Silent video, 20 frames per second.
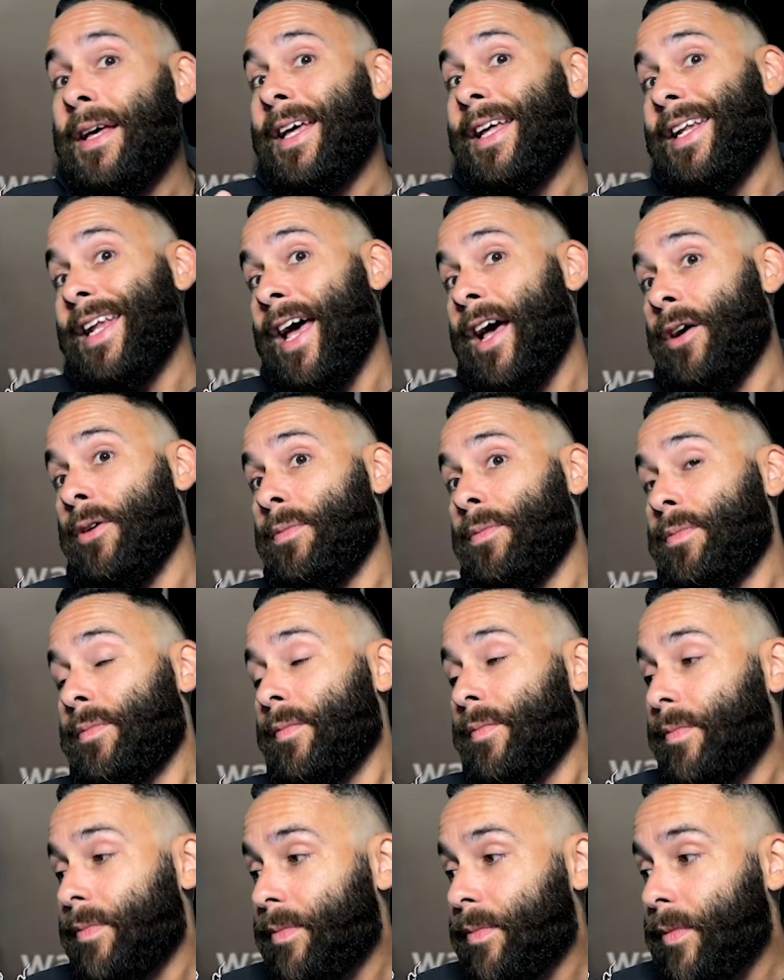Now,
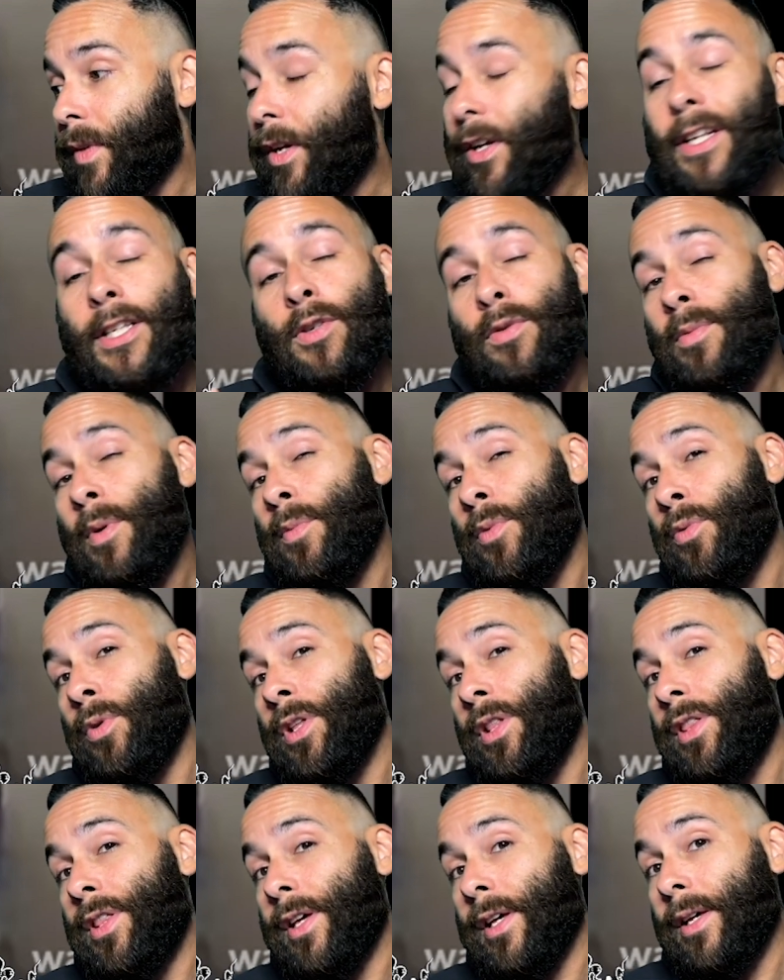you need to remember
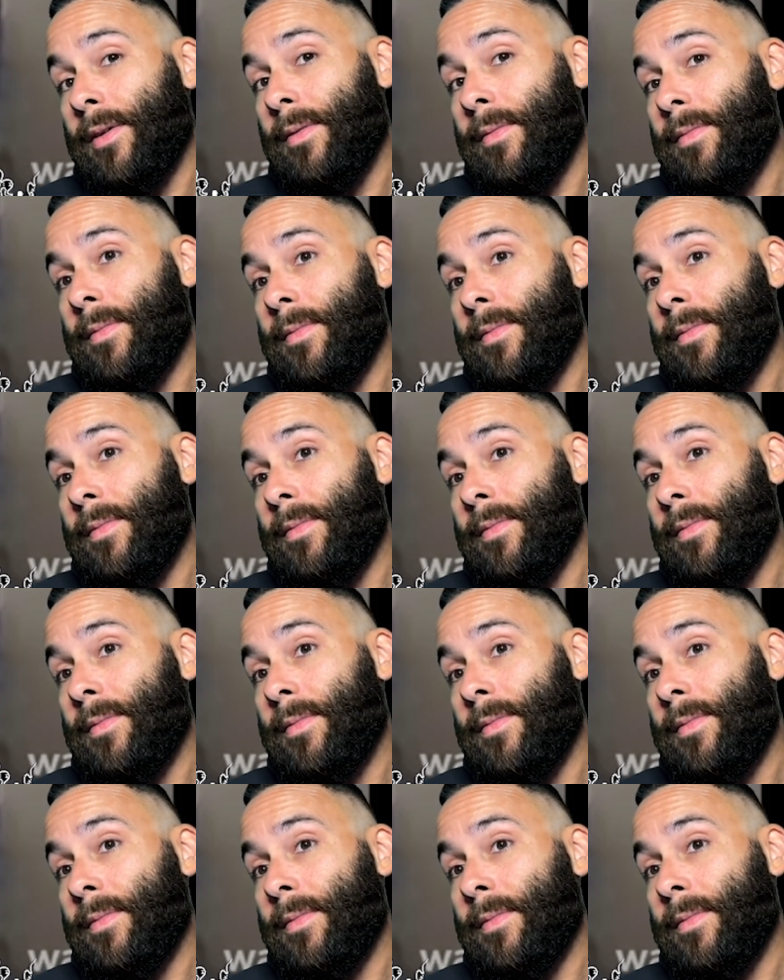one thing.